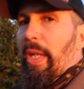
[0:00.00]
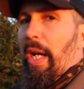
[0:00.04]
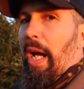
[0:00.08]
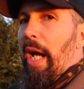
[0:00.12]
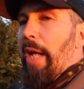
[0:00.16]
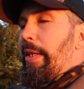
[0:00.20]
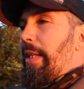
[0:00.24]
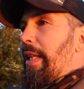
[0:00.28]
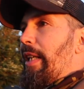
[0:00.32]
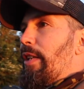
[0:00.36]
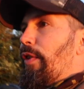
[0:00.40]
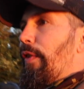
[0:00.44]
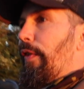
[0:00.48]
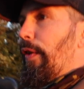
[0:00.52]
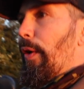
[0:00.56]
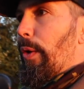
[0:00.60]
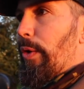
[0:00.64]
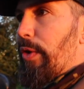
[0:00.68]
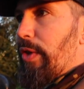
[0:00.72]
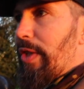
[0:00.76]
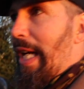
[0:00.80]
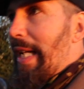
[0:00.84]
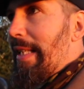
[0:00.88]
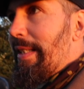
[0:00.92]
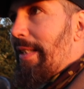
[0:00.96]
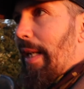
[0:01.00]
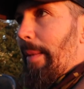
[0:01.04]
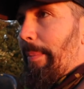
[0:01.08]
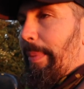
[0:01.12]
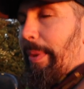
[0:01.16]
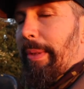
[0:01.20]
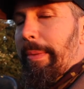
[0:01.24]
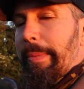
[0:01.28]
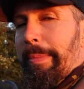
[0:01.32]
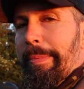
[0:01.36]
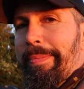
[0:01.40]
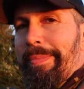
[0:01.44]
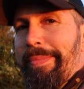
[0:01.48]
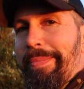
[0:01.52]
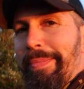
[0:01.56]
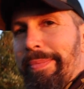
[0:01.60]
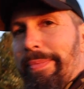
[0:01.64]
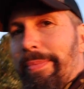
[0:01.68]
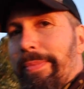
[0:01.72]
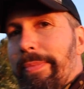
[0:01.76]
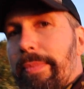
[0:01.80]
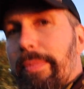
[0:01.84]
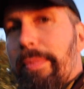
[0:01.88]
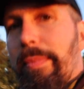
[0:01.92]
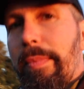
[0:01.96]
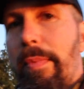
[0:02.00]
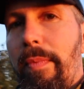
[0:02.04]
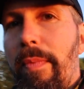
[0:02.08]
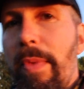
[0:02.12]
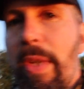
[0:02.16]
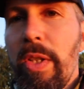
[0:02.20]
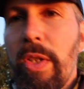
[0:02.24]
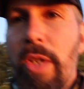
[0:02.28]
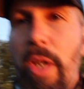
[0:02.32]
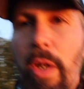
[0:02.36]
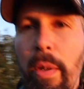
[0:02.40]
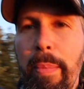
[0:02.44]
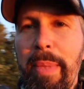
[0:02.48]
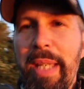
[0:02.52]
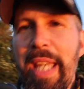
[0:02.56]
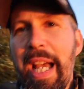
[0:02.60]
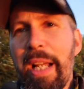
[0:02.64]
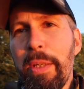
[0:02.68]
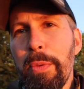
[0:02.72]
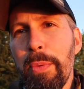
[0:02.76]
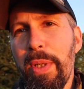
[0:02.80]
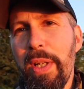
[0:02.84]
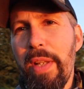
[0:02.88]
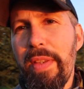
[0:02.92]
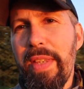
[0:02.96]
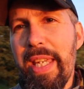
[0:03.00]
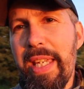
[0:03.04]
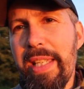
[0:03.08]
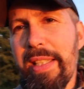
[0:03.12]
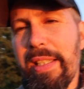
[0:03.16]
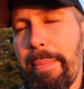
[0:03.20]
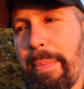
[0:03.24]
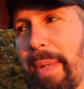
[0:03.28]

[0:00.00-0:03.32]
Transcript: and his full setup. So um, he had one of these